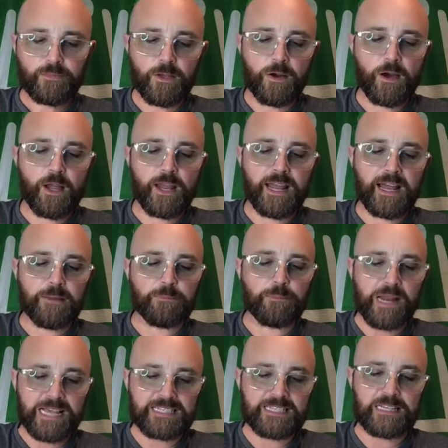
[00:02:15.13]
I am
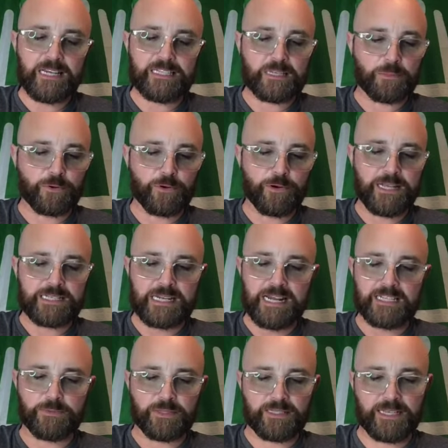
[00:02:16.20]
pleasantly surprised,
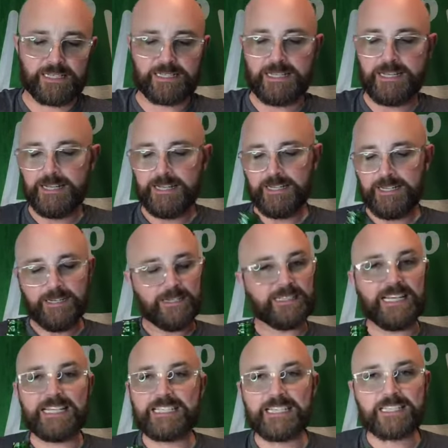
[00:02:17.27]
lads, with this.
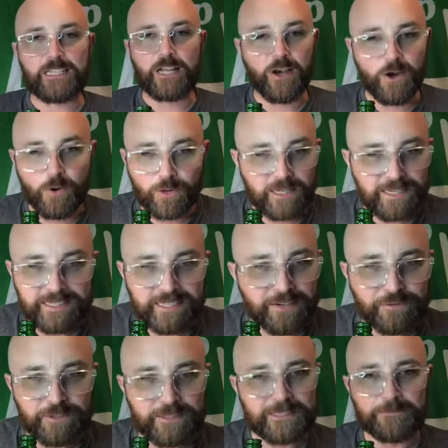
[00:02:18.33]
This is totally
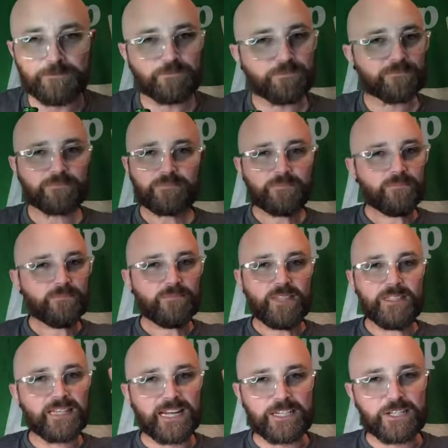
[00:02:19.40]
different
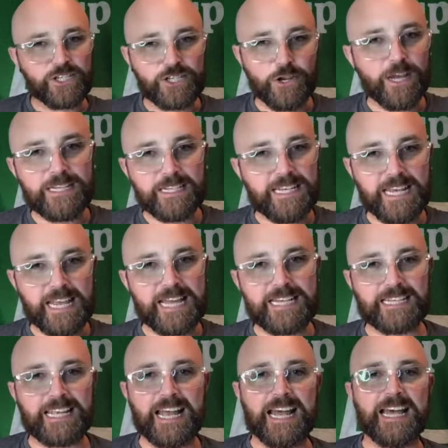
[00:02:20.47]
to that shite that you get in
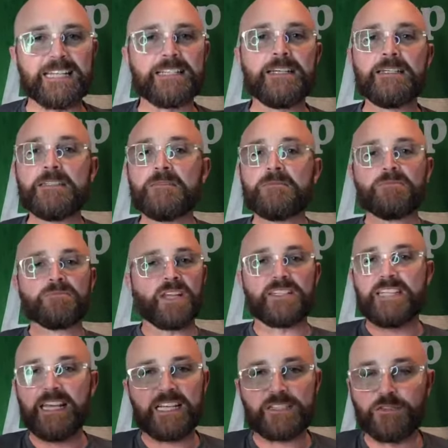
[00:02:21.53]
the can. I
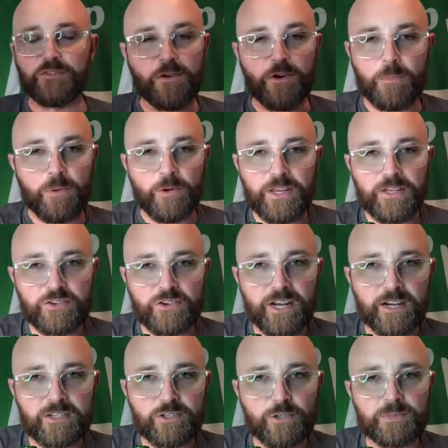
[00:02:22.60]
think it's
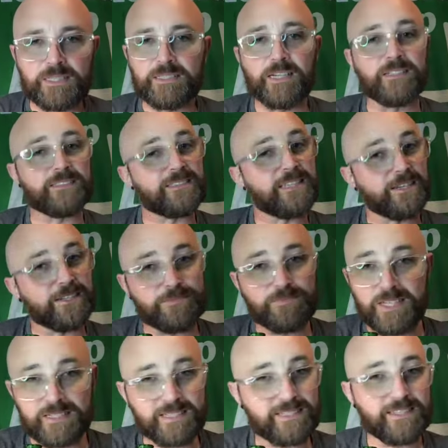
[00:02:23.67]
4.3 or something.
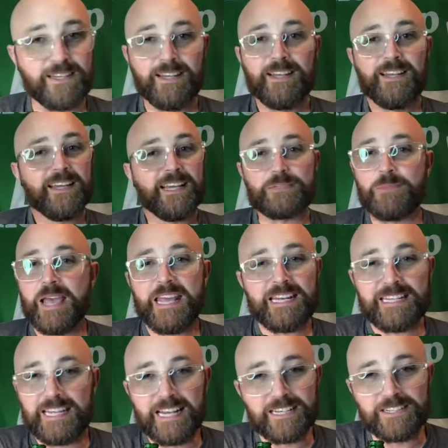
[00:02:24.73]
It's made
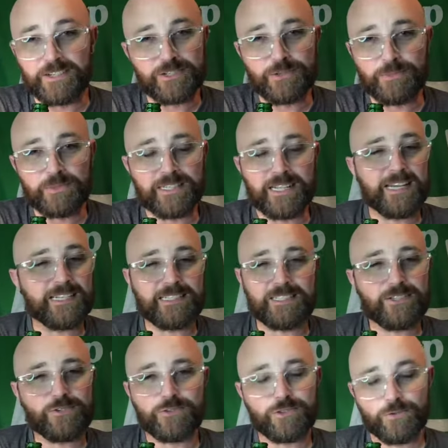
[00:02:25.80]
in England or something like that.
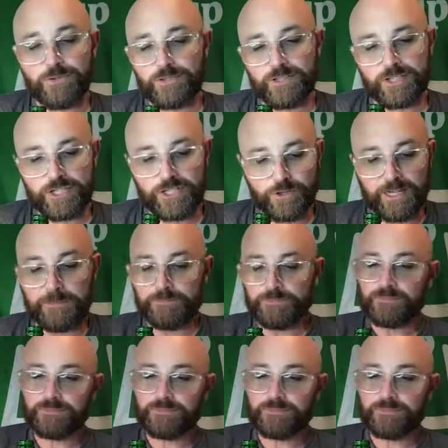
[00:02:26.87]
It's just utter shite.